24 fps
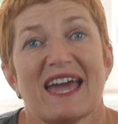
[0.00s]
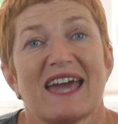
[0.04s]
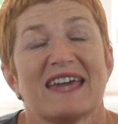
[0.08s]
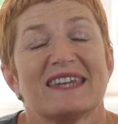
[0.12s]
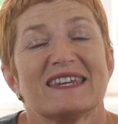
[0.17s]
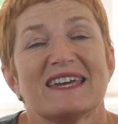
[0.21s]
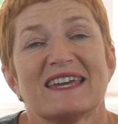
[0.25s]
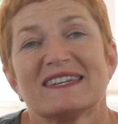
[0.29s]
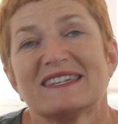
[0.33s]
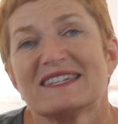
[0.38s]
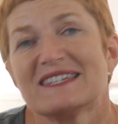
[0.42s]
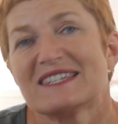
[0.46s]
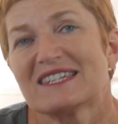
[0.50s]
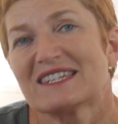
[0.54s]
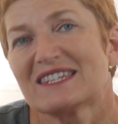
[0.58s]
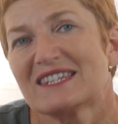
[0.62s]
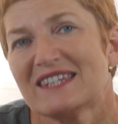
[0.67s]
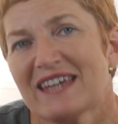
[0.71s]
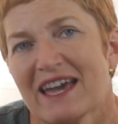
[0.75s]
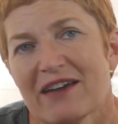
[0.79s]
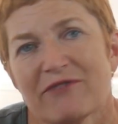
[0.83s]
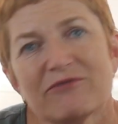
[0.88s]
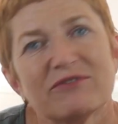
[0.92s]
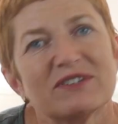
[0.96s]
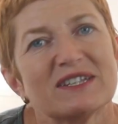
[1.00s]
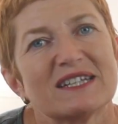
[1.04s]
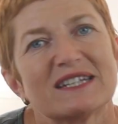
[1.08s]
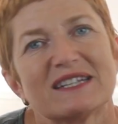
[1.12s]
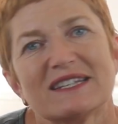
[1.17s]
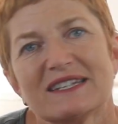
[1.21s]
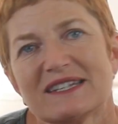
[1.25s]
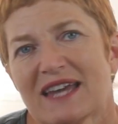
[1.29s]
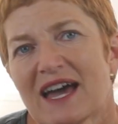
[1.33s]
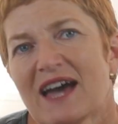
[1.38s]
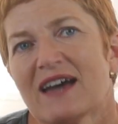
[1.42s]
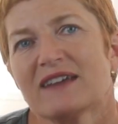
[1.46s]
and this is
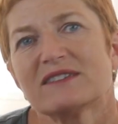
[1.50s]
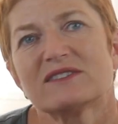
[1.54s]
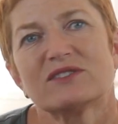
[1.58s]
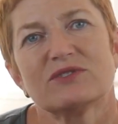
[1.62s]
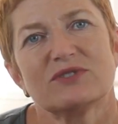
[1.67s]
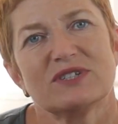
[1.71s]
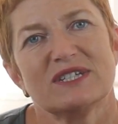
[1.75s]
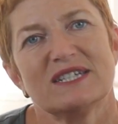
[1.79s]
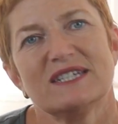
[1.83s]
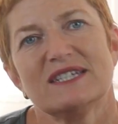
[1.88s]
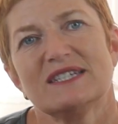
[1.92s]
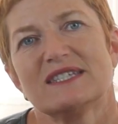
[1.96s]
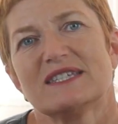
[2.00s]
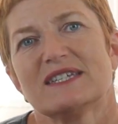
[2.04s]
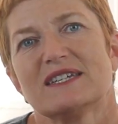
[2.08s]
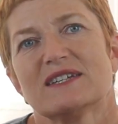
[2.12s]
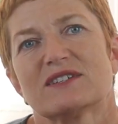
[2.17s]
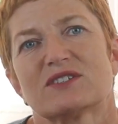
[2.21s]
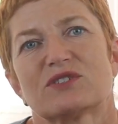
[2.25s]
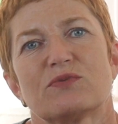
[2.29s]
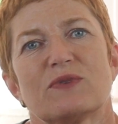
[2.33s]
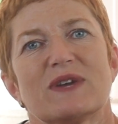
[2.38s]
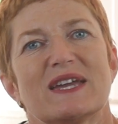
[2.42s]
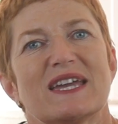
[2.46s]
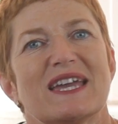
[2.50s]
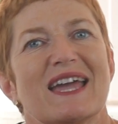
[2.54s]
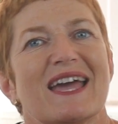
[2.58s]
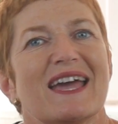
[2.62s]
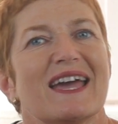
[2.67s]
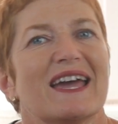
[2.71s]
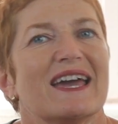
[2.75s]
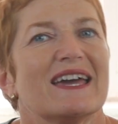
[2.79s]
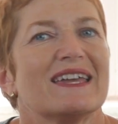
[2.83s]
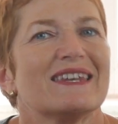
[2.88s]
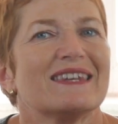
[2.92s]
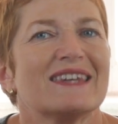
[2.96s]
definitely not the easiest way
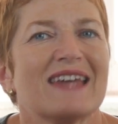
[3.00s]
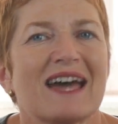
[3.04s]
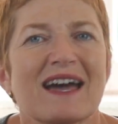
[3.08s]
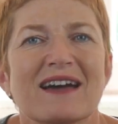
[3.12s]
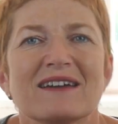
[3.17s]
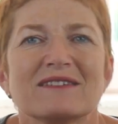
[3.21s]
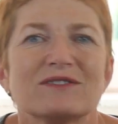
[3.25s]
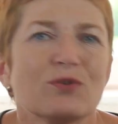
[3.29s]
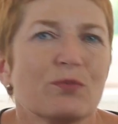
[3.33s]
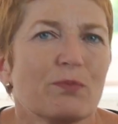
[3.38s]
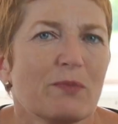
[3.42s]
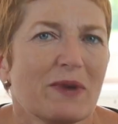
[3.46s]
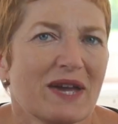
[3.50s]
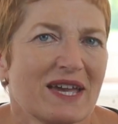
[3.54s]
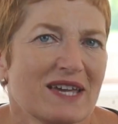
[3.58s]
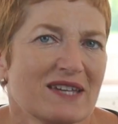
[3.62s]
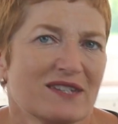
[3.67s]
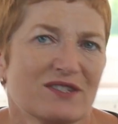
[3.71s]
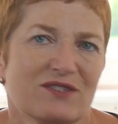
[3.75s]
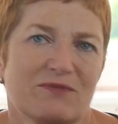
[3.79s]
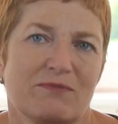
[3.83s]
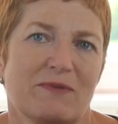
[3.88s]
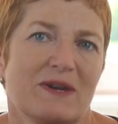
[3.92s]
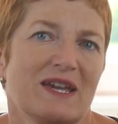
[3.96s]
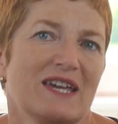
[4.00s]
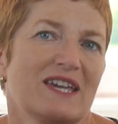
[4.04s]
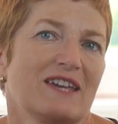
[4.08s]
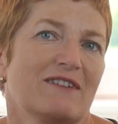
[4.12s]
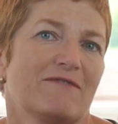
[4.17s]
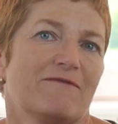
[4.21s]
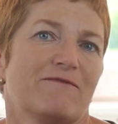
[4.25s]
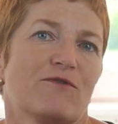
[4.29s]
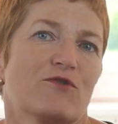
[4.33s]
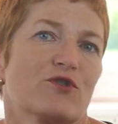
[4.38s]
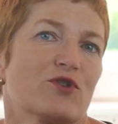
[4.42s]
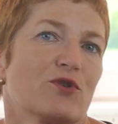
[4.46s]
and not the best
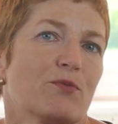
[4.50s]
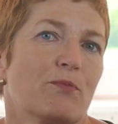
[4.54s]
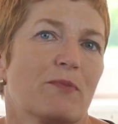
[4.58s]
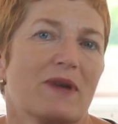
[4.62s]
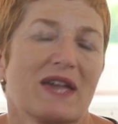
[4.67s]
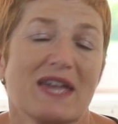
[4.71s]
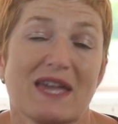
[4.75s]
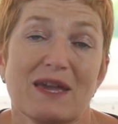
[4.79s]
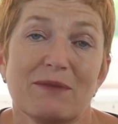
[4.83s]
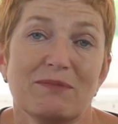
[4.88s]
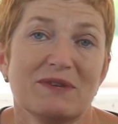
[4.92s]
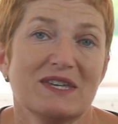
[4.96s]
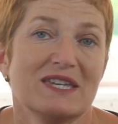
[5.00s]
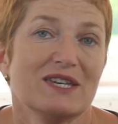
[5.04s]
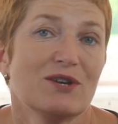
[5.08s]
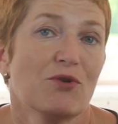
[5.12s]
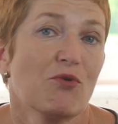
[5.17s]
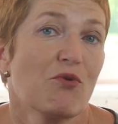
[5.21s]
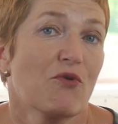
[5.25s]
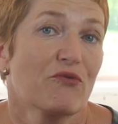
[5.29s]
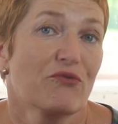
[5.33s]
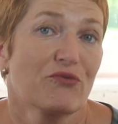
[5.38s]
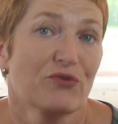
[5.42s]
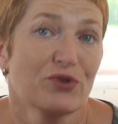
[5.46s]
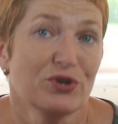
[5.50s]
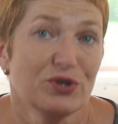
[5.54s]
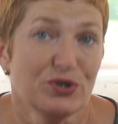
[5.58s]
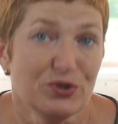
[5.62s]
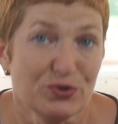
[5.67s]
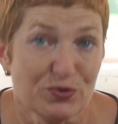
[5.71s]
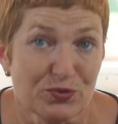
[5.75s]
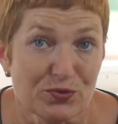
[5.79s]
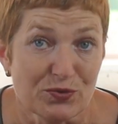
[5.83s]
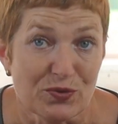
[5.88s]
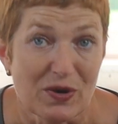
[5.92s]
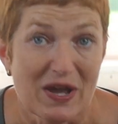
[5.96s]
way for your baby or for
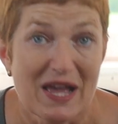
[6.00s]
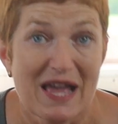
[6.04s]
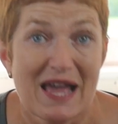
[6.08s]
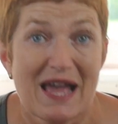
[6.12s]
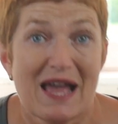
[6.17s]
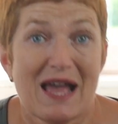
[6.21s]
you.